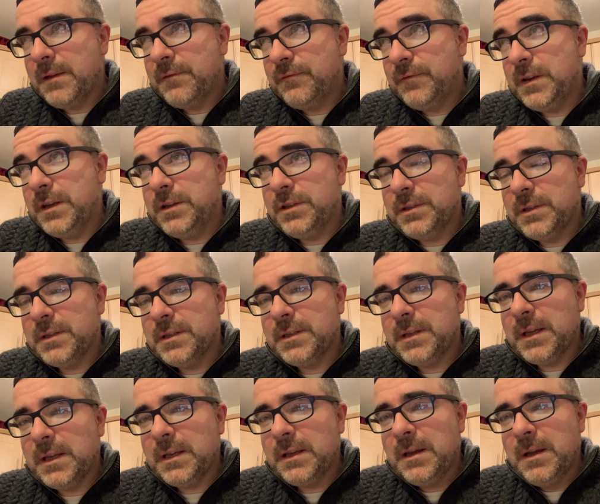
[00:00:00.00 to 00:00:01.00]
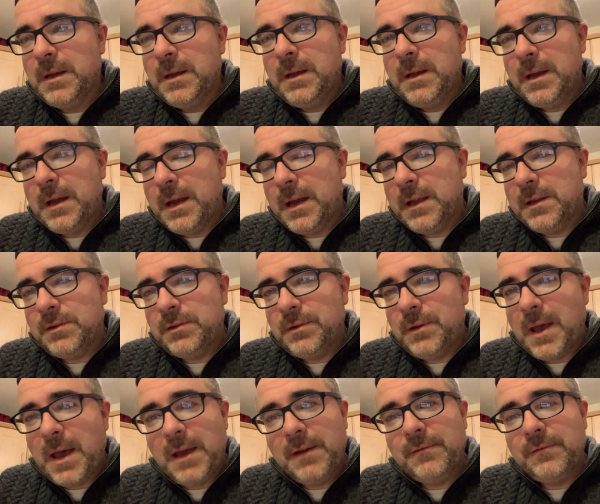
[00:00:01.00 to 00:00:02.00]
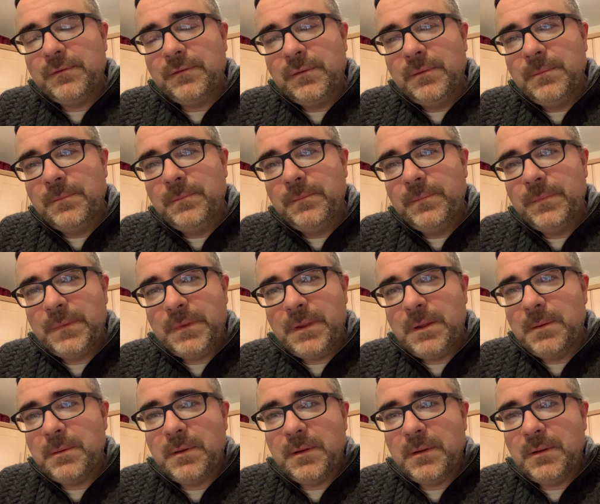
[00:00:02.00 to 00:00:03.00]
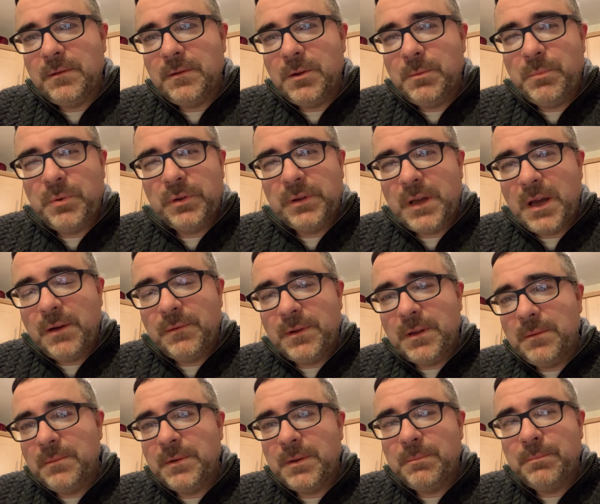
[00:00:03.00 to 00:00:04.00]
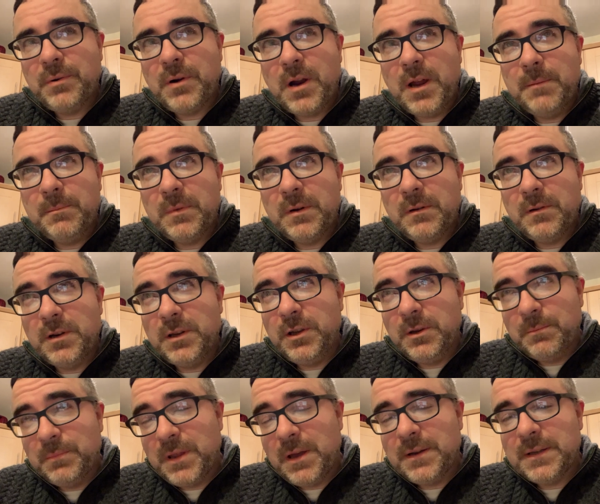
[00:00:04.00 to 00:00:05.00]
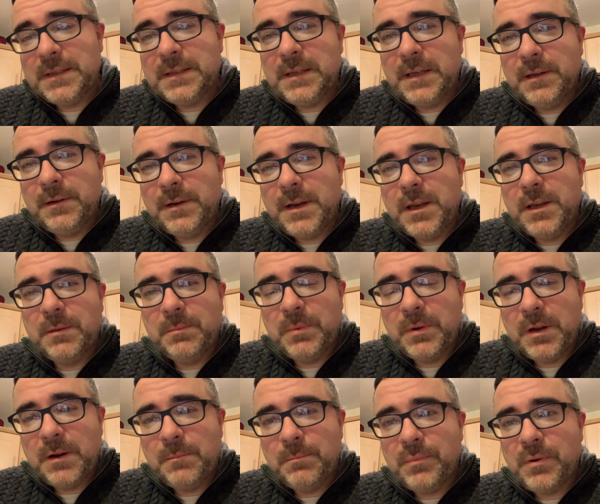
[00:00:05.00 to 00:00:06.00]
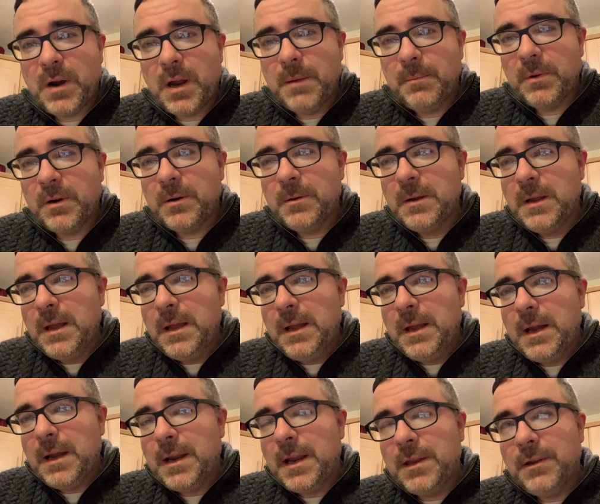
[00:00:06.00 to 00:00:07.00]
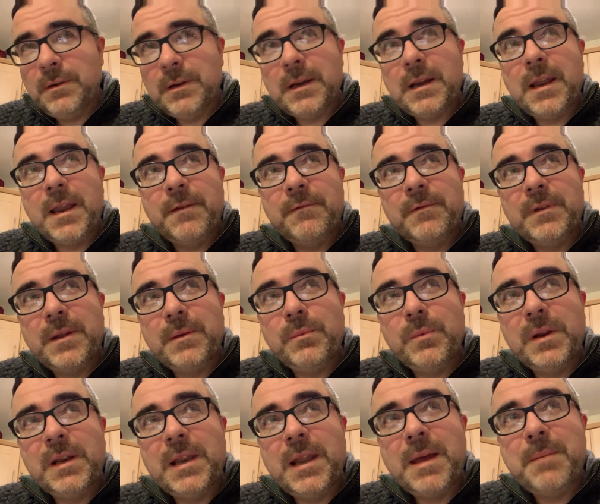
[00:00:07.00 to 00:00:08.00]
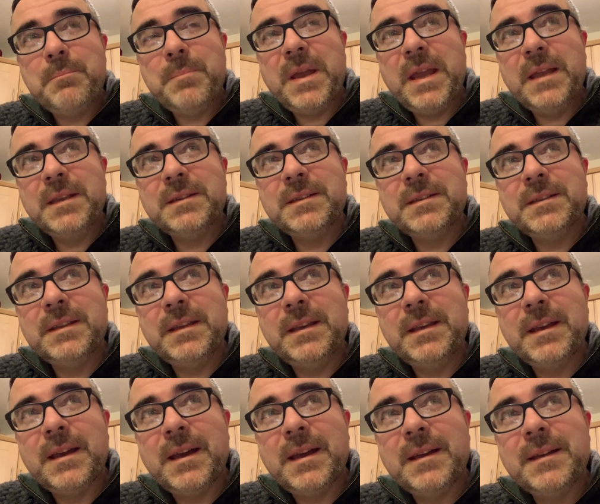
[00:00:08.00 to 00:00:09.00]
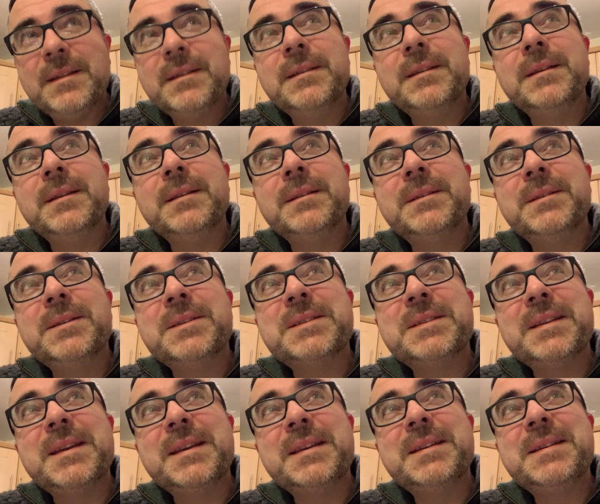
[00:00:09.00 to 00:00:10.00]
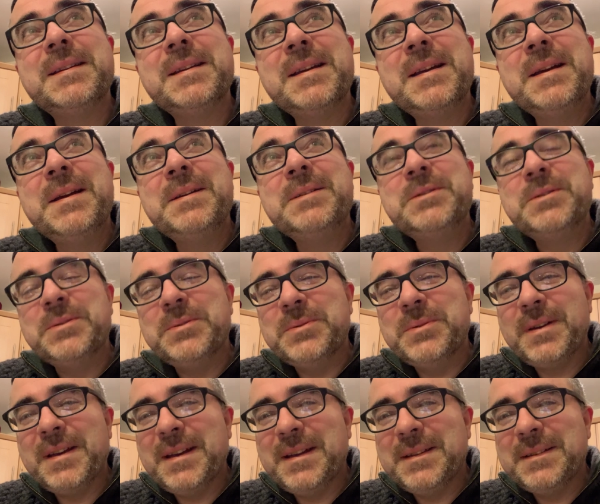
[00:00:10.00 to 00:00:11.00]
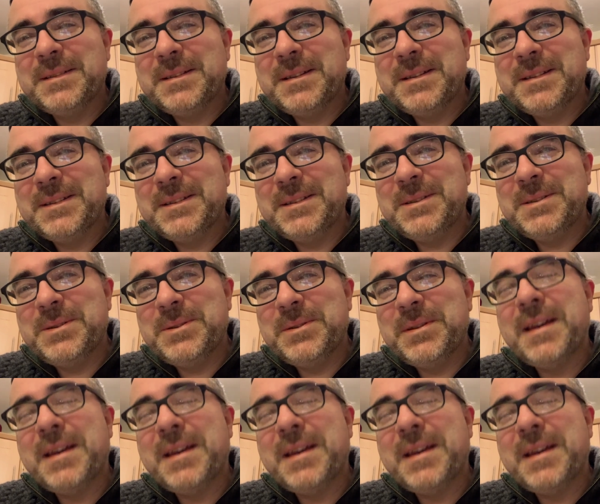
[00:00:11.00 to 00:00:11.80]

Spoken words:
finish the stick, and you have you put down the primer, or you can put down a sealer, then you put down primer, and then you kind of like will paint the stick to do